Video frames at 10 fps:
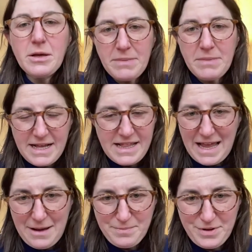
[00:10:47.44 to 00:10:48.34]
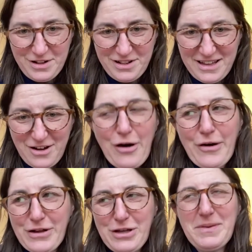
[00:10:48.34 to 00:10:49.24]
My example
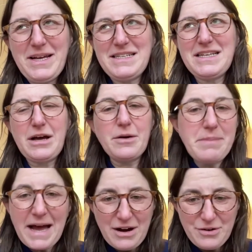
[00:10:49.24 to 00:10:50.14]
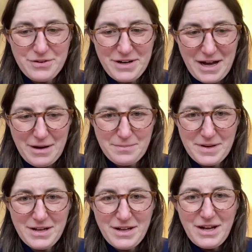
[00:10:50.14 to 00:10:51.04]
argument about,
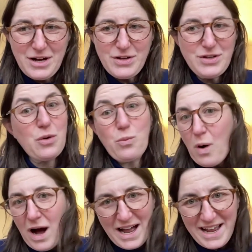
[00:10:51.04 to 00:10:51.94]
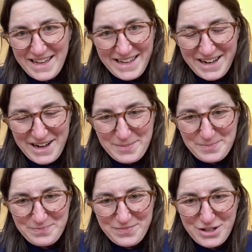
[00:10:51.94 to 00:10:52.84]
why
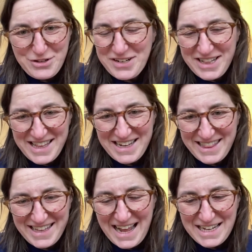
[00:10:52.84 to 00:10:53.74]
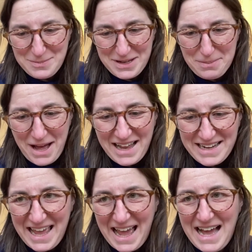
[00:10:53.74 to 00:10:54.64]
You Didn't See Nothing had to be a
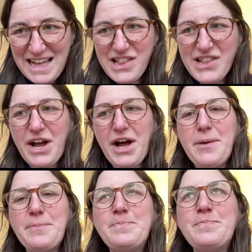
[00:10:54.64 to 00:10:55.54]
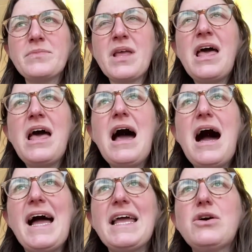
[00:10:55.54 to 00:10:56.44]
podcast.
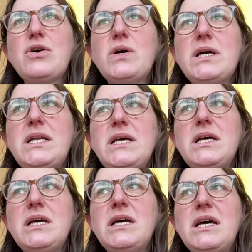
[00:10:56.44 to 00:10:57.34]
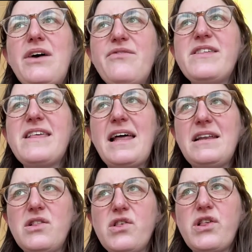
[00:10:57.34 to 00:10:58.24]
I could have said
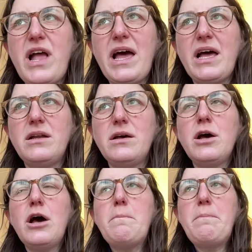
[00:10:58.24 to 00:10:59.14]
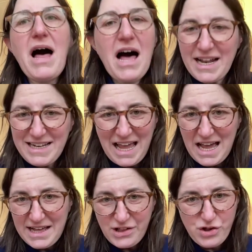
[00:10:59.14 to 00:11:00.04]
instead,
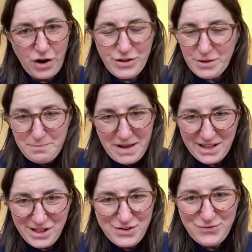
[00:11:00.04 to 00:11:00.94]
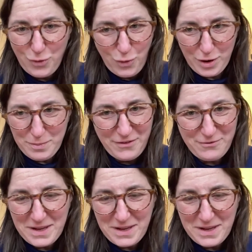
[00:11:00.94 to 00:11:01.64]
podcasts are the best form of